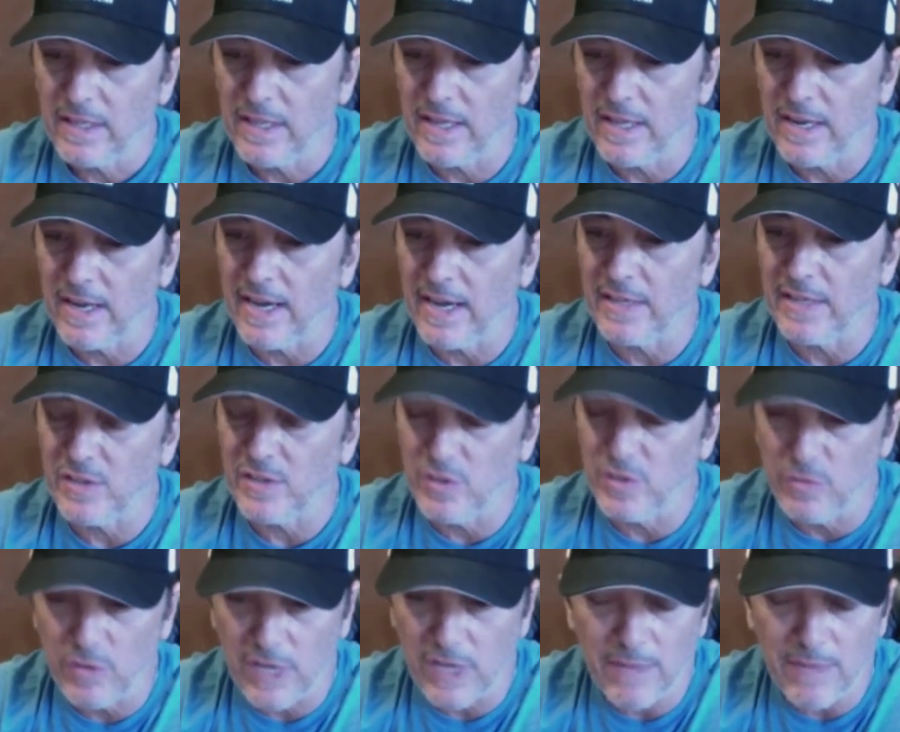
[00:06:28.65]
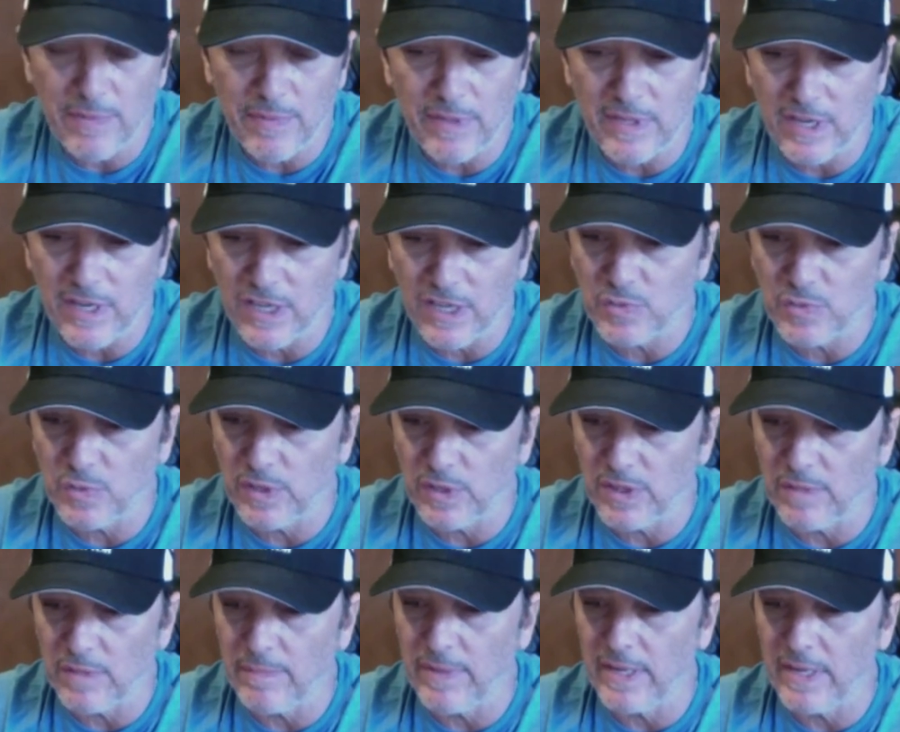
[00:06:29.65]
I do keep in touch
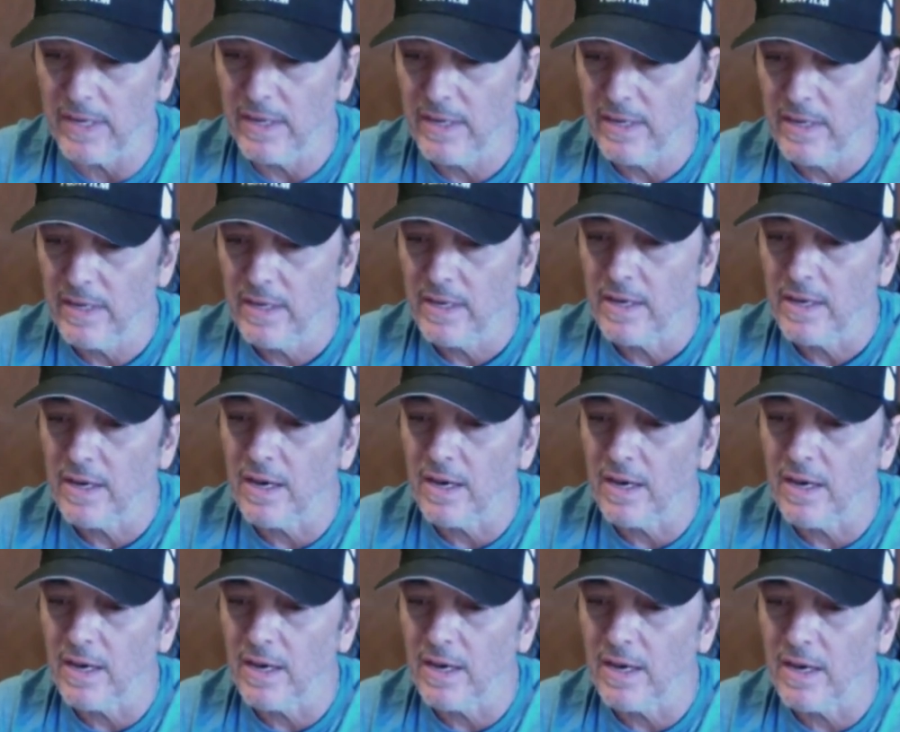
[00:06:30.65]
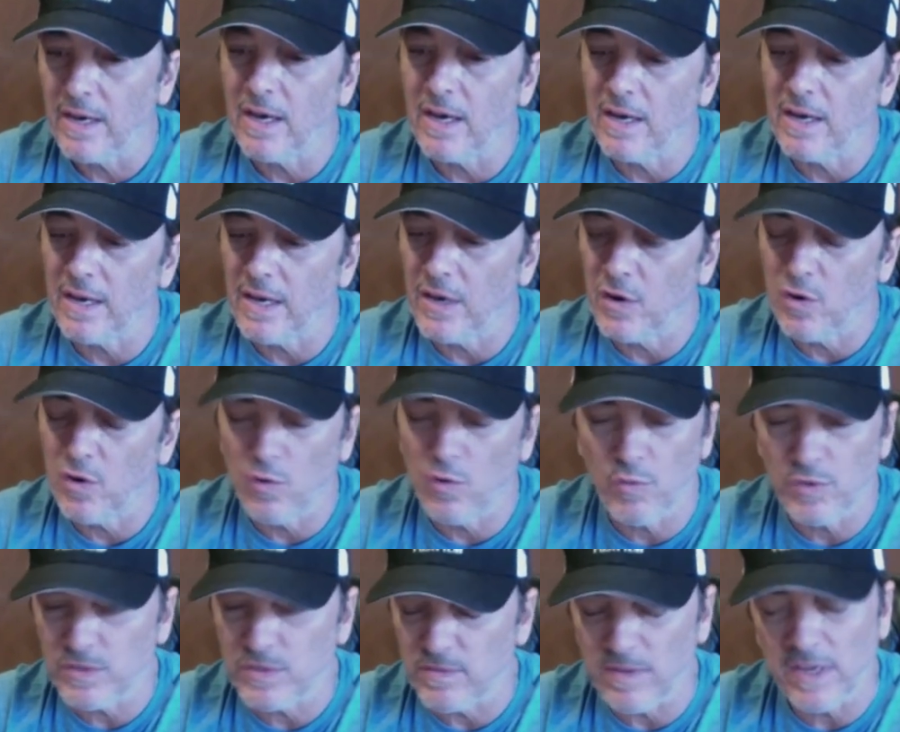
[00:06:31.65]
with a bit, who
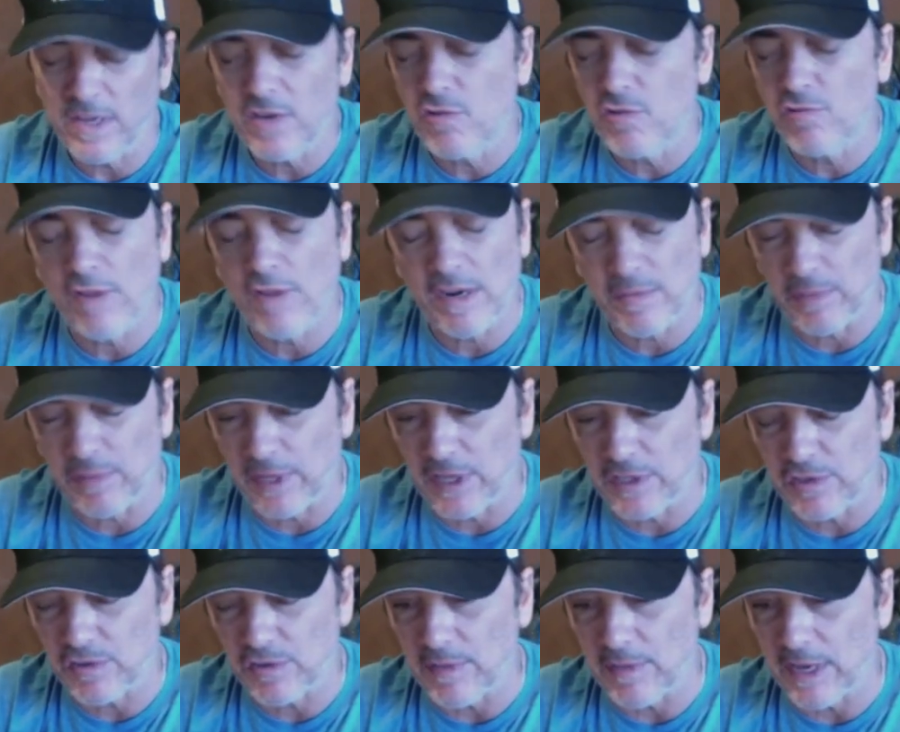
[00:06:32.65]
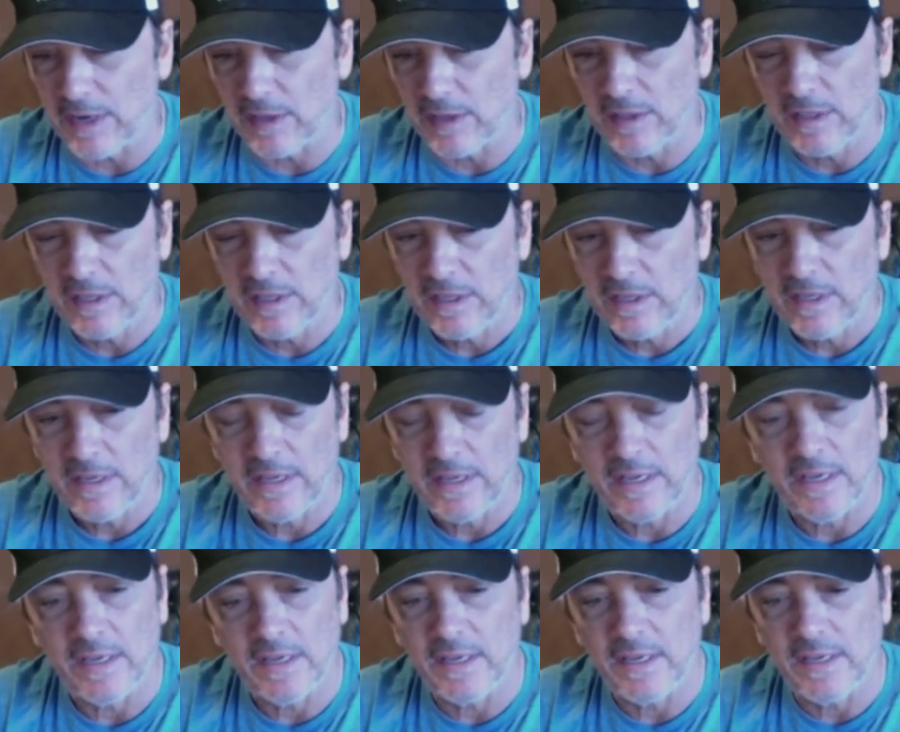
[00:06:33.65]
was incredibly instrumental
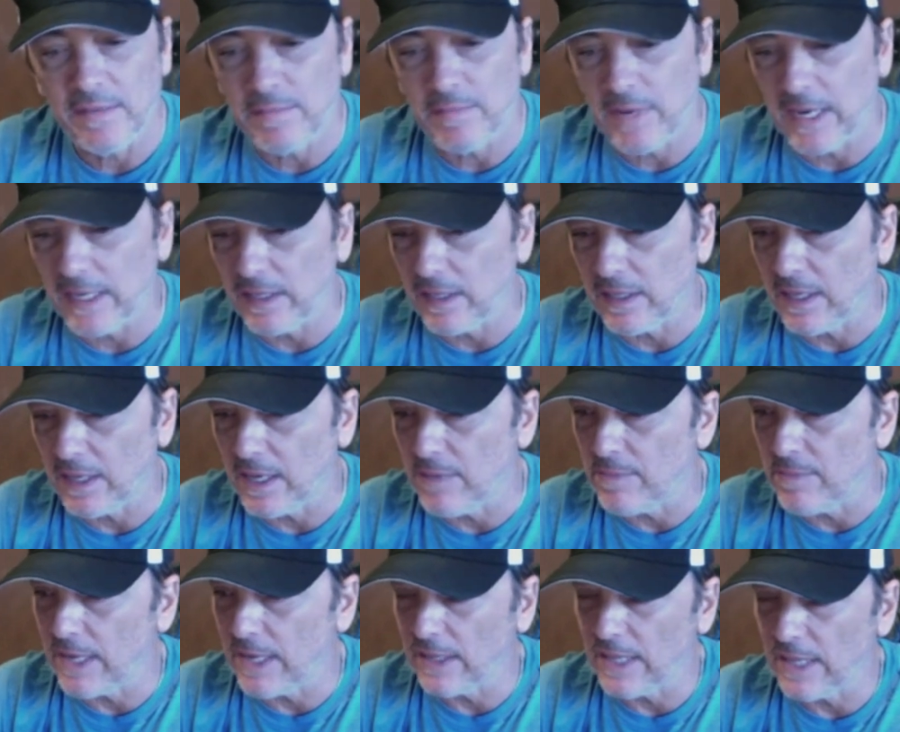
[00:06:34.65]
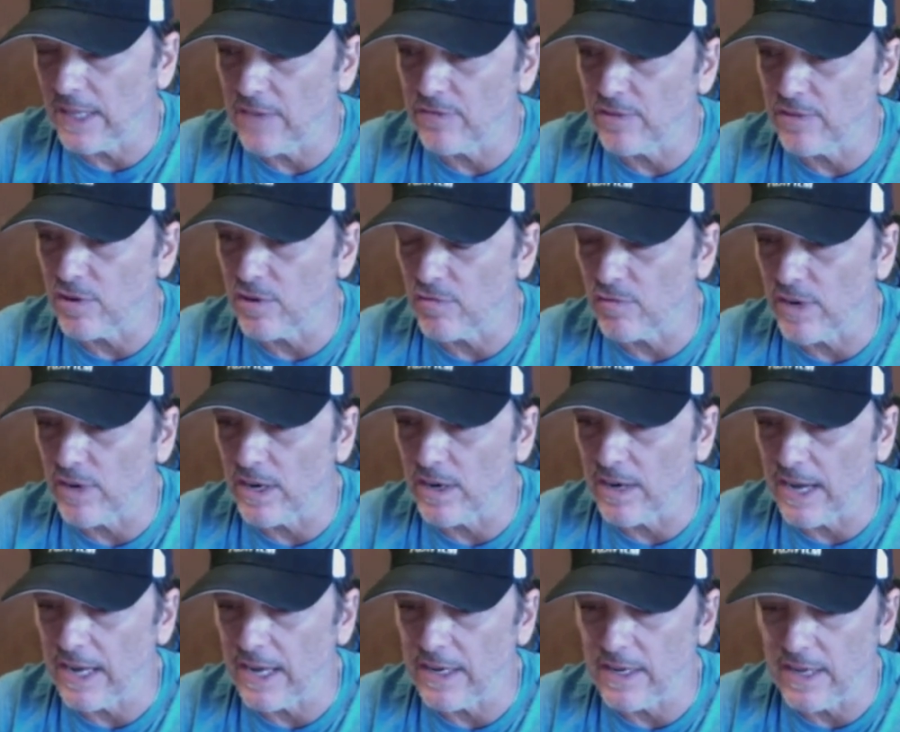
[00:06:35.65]
in my life and career,
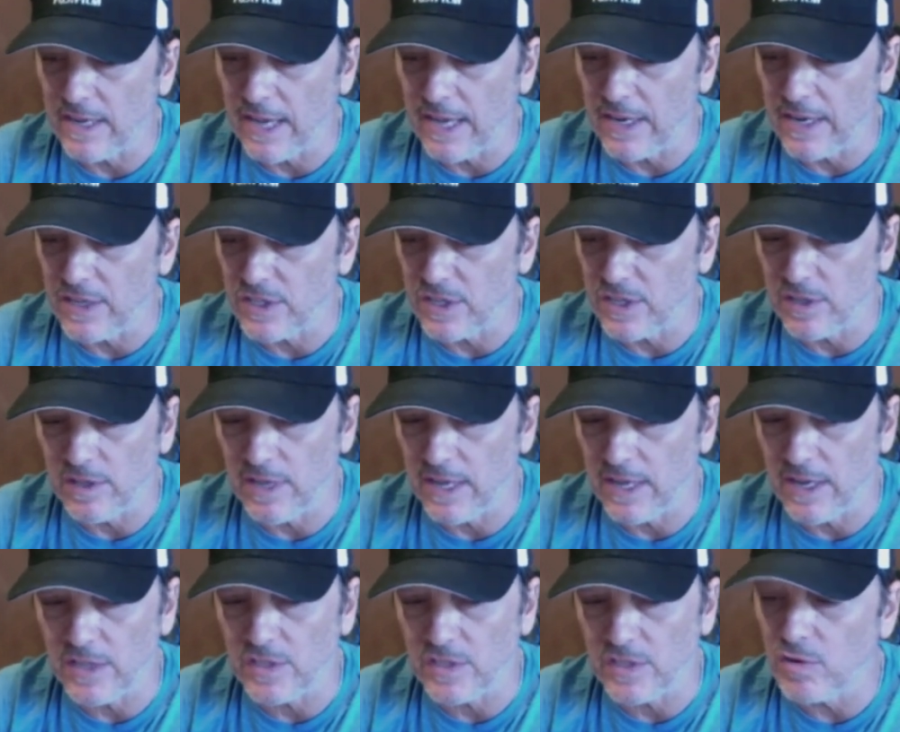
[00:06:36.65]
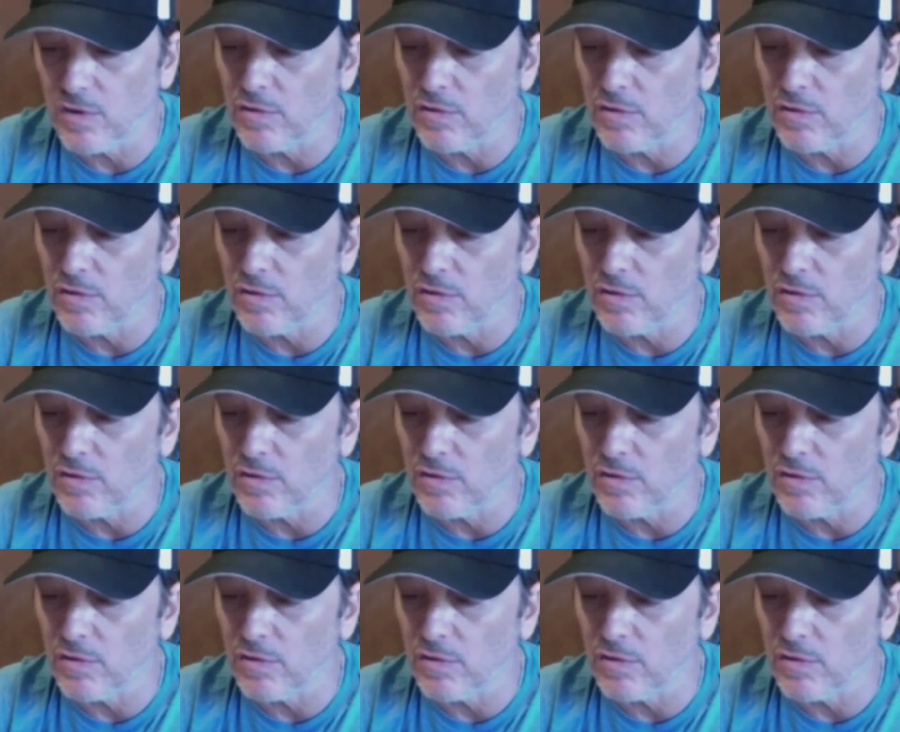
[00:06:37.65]
and is a